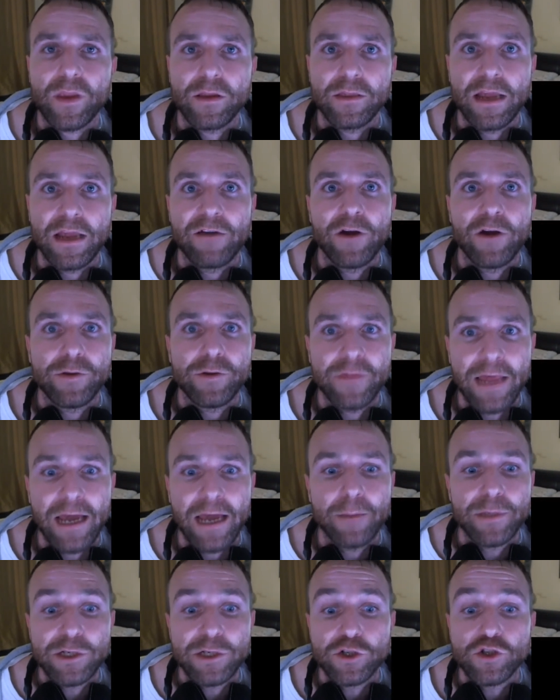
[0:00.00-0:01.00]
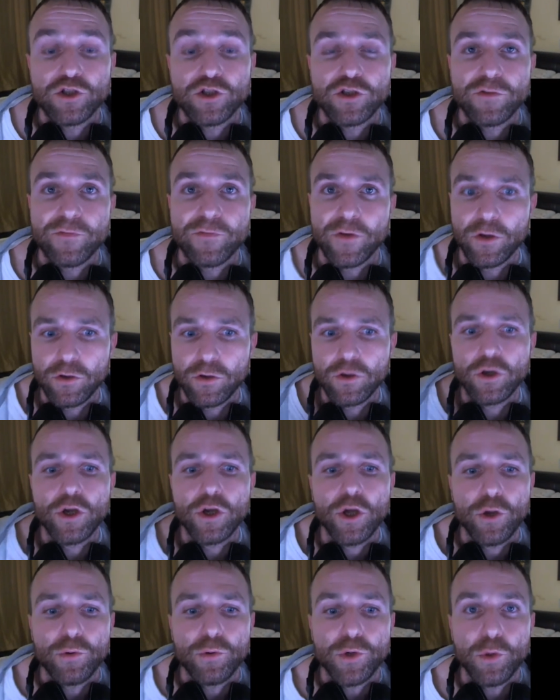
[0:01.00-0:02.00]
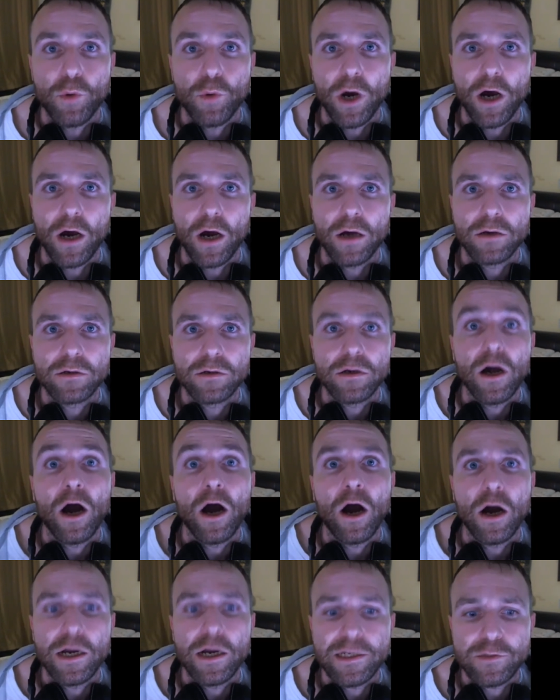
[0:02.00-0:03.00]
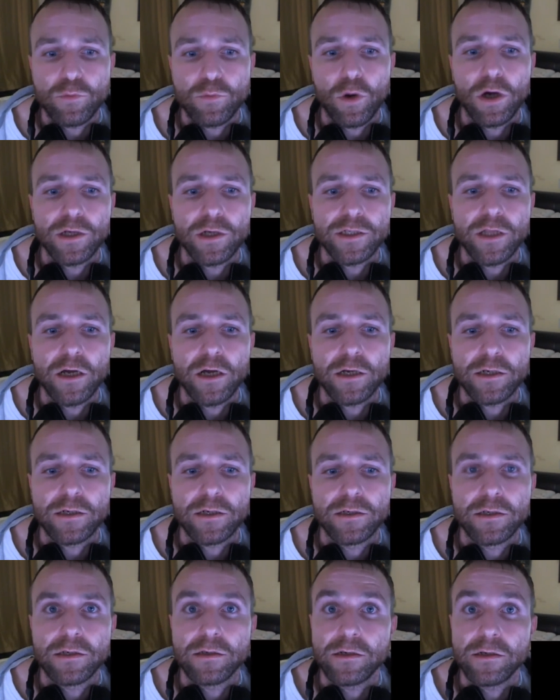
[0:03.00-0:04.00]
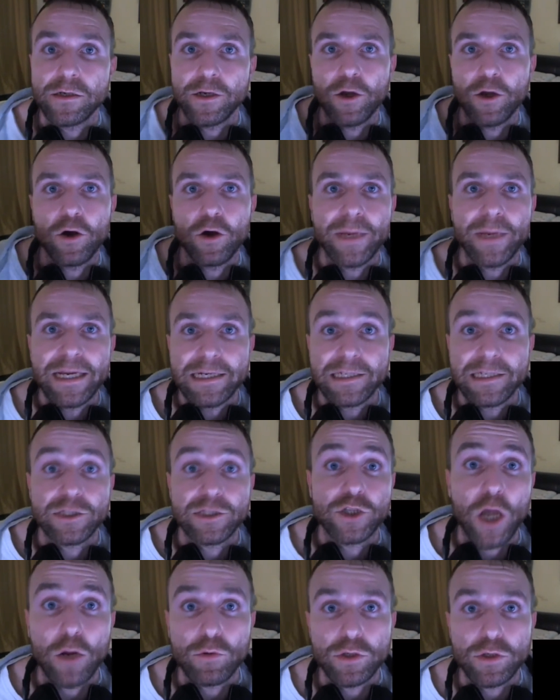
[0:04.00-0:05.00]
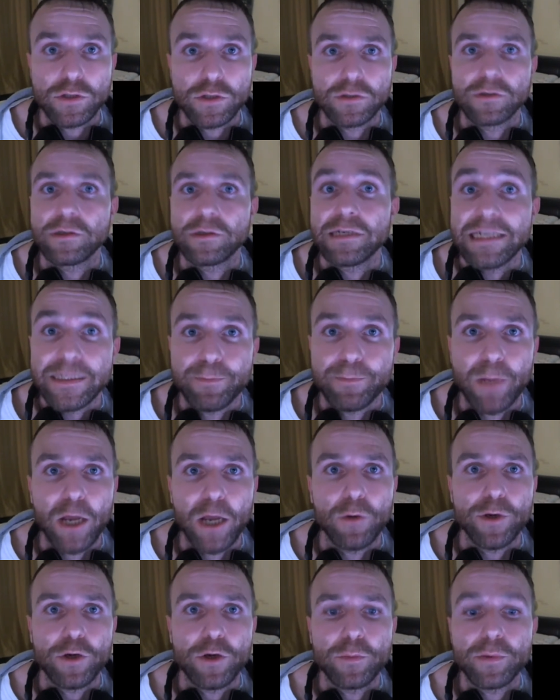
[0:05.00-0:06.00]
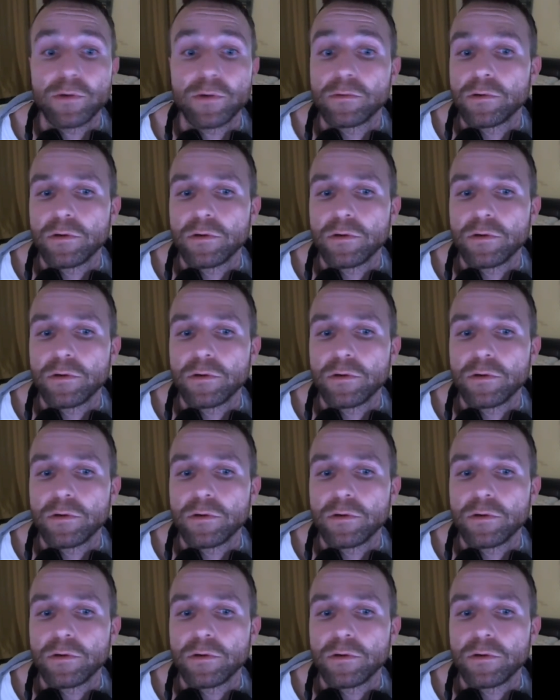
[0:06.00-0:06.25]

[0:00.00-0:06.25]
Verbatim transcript: they're only there because of who you are artist wise like you know what i mean it's token he's blowing up